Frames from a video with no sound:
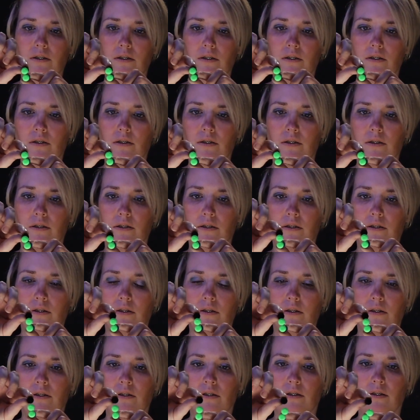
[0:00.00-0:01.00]

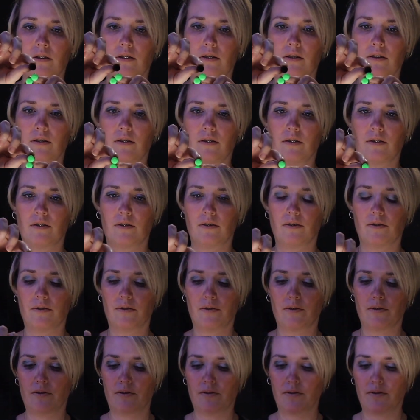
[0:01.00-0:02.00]

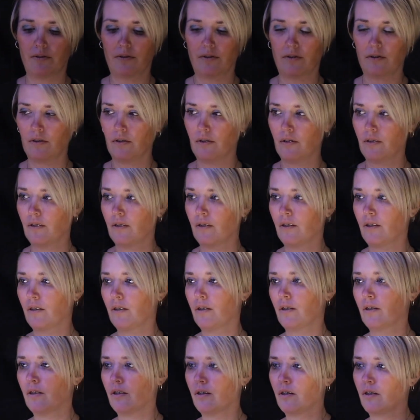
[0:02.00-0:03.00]
Nobody speaks.